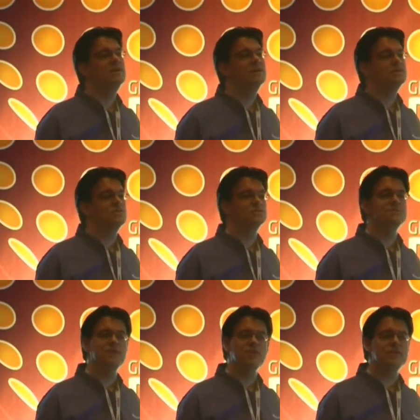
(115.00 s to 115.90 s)
So it was a
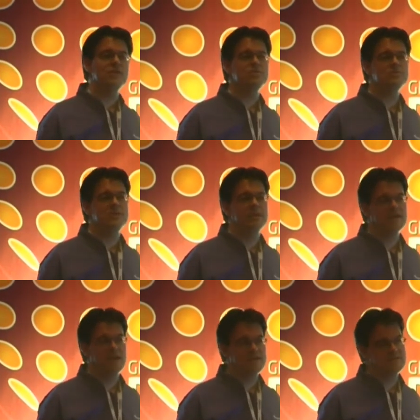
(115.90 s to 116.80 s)
very
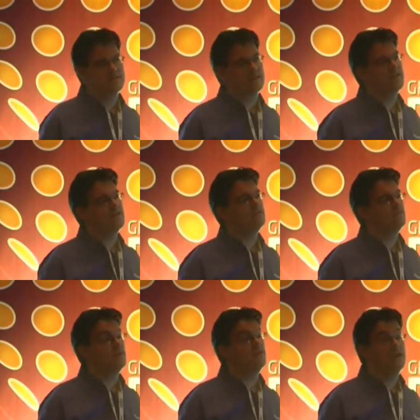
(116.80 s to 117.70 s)
interesting case study, and
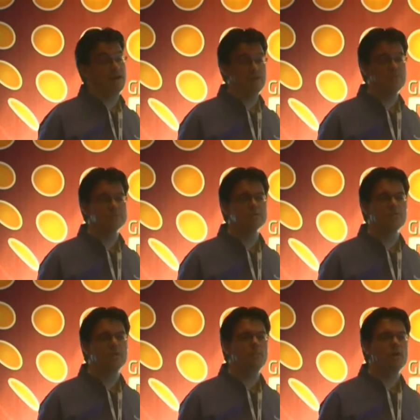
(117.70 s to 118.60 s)
it was a
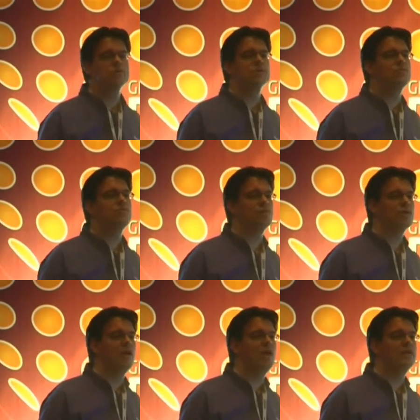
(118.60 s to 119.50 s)
great project to
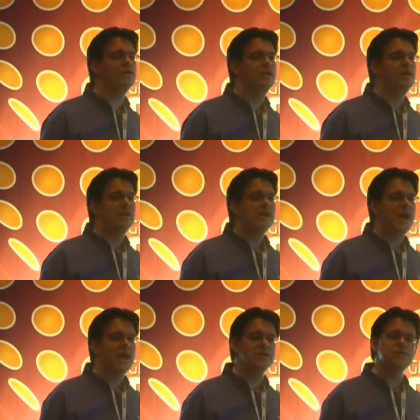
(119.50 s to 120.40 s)
work on,
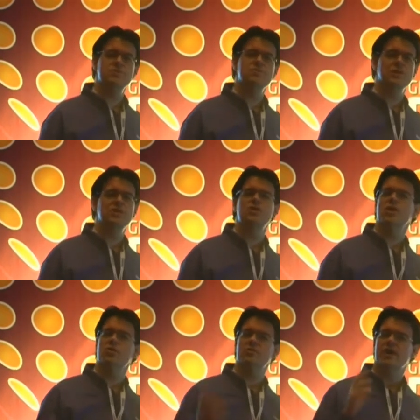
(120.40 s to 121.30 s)
and just really
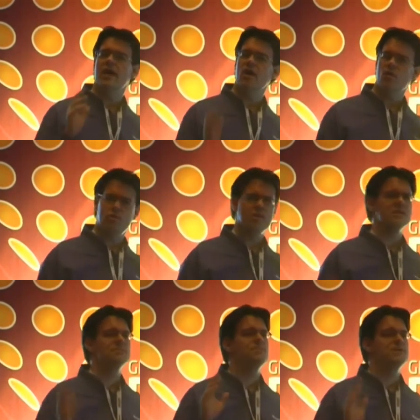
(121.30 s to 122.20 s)
showed that whole
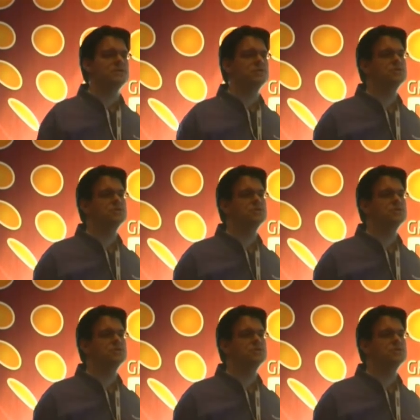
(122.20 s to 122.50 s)
customization